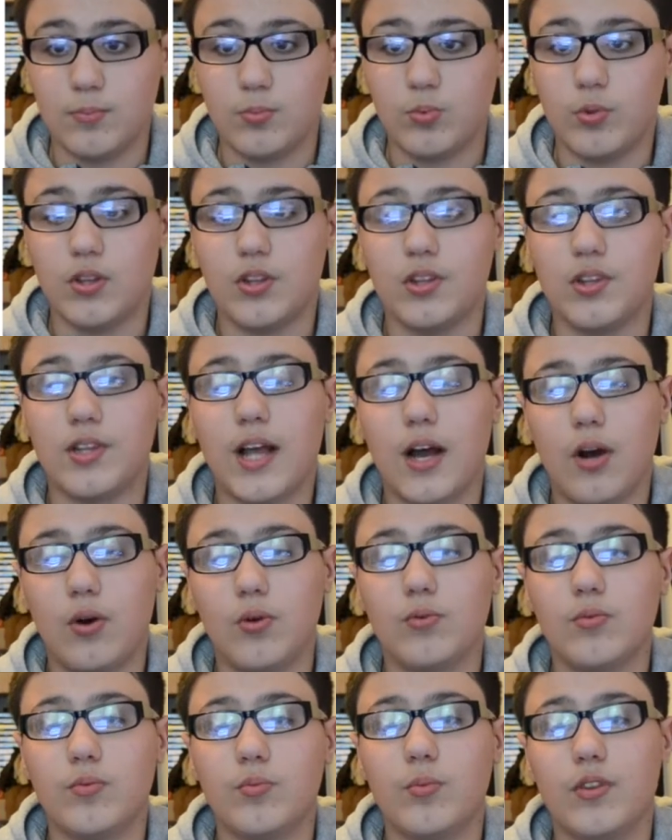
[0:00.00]

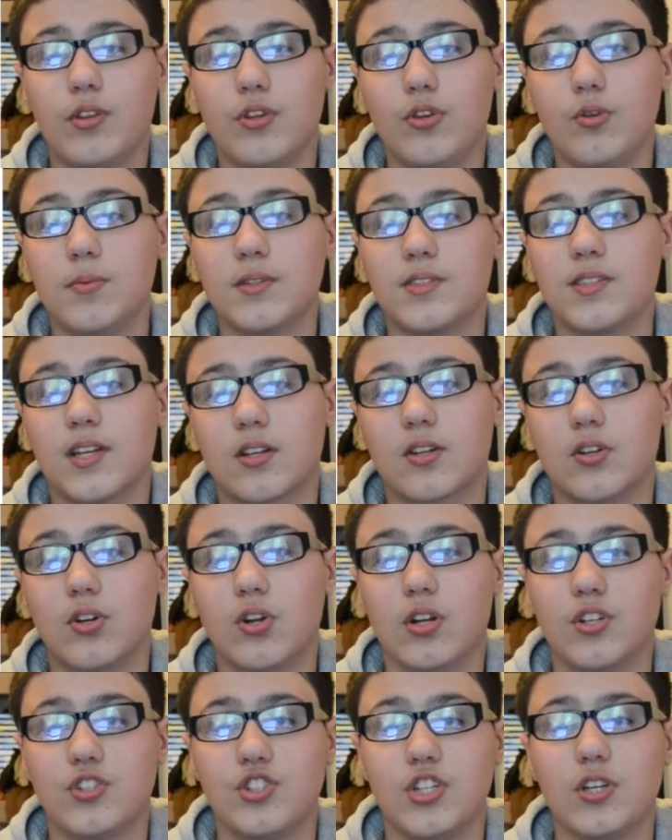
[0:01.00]
With human
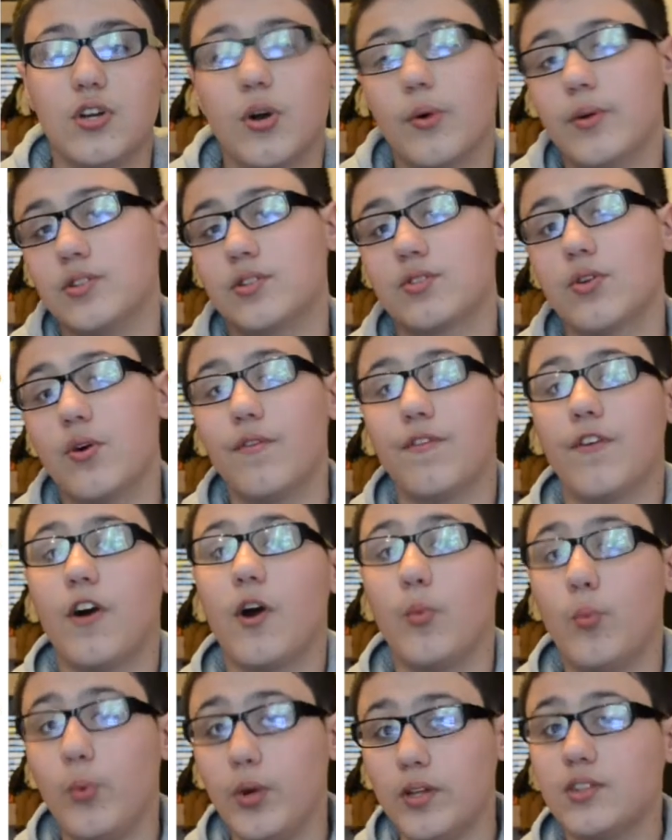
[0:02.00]
technology going so
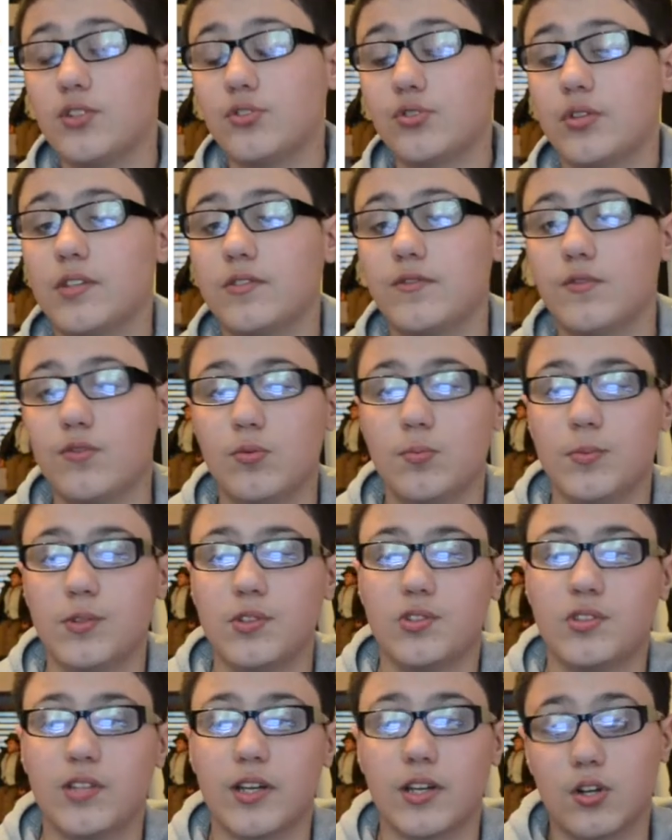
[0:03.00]
far, with the
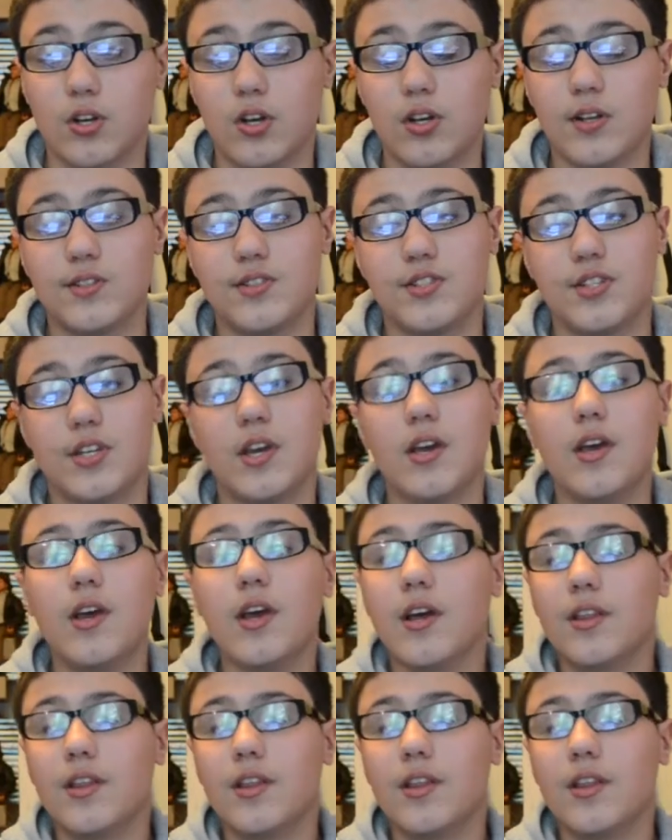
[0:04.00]
Transformers technology,